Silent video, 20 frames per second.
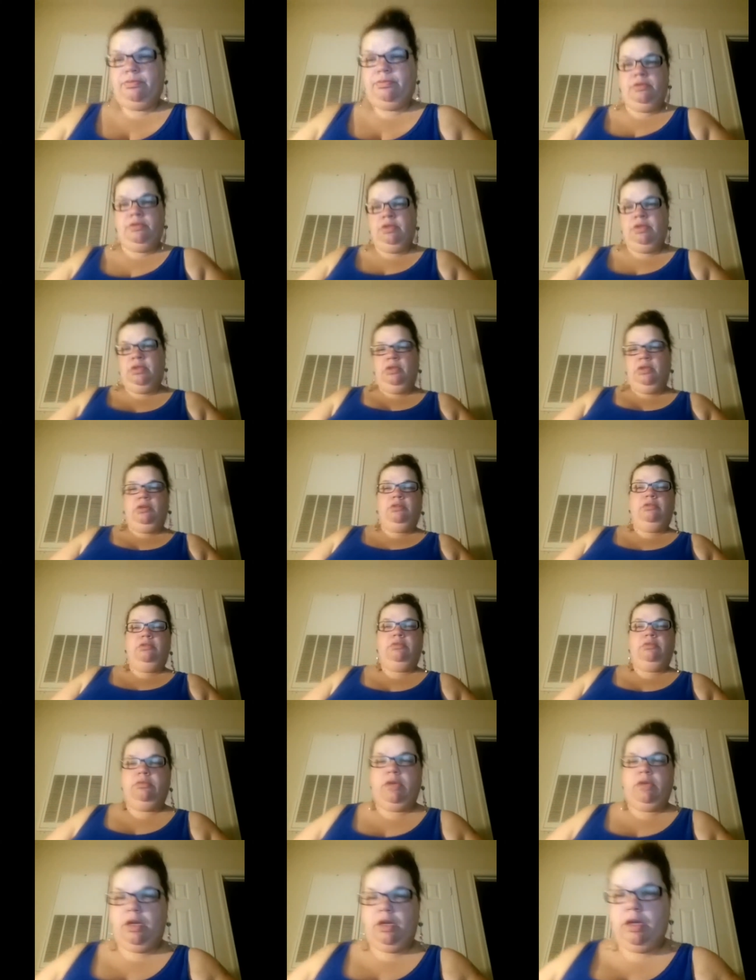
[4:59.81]

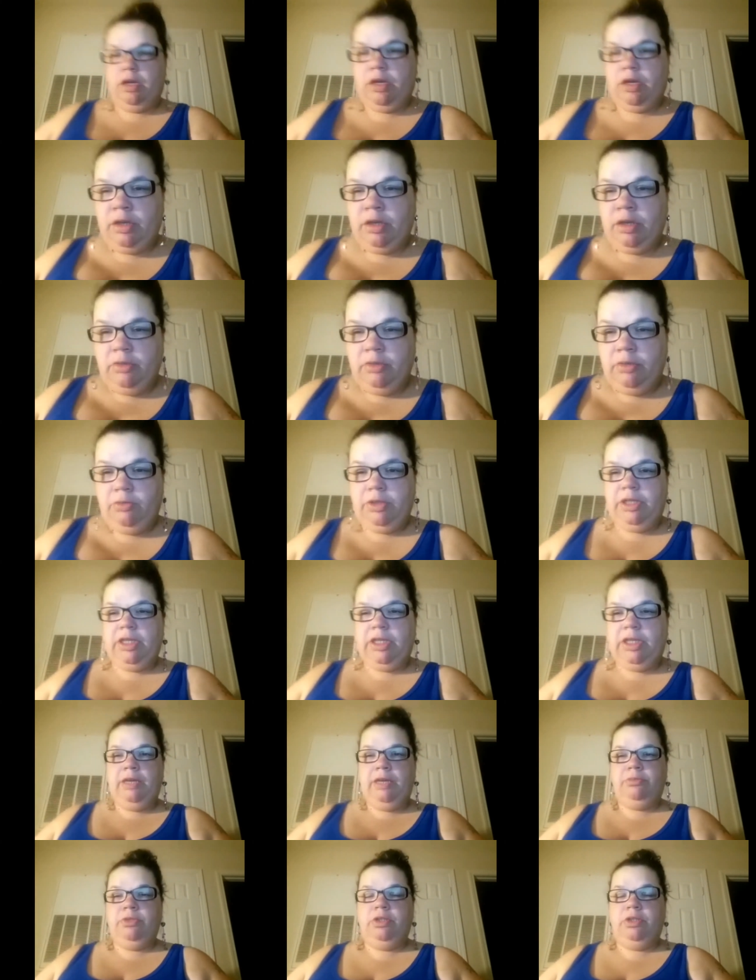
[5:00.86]
when it
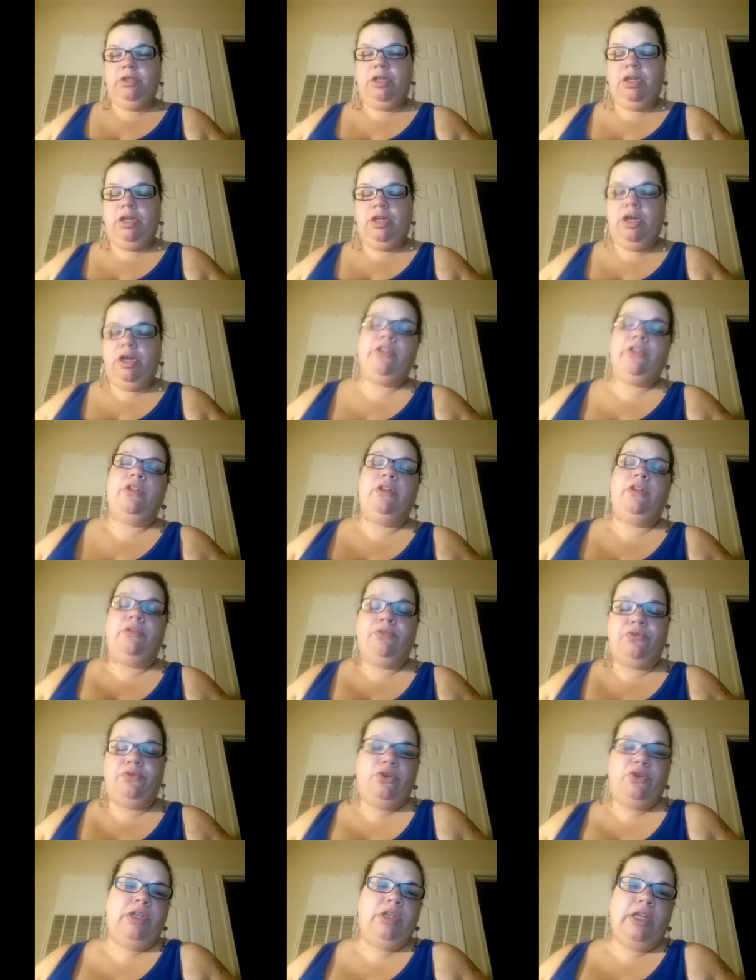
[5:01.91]
came to other,
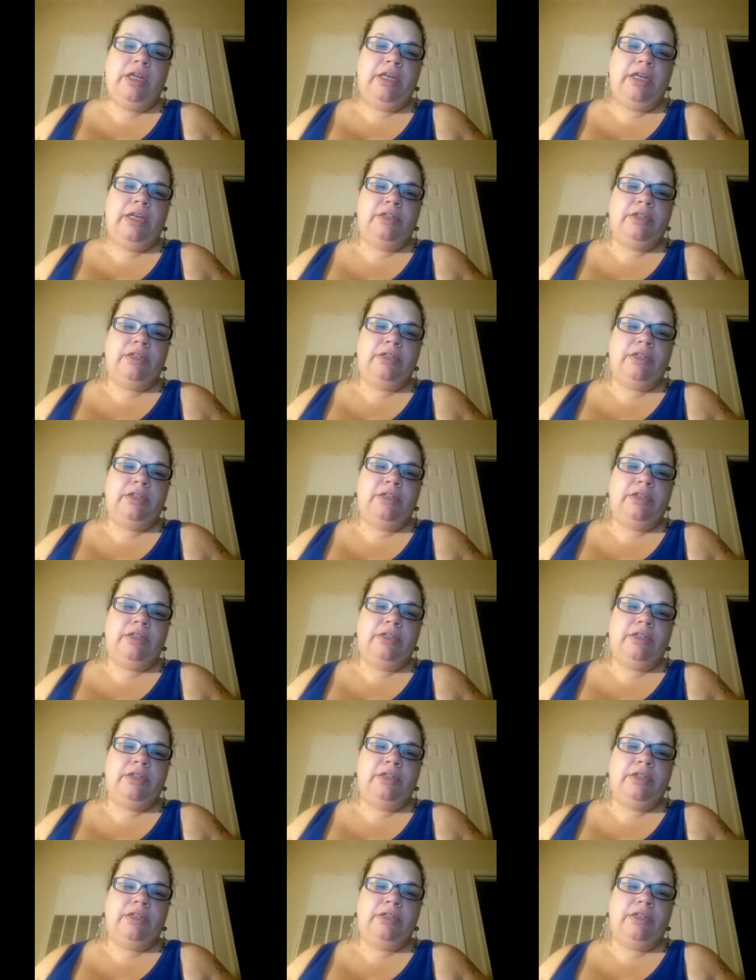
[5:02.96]
for like,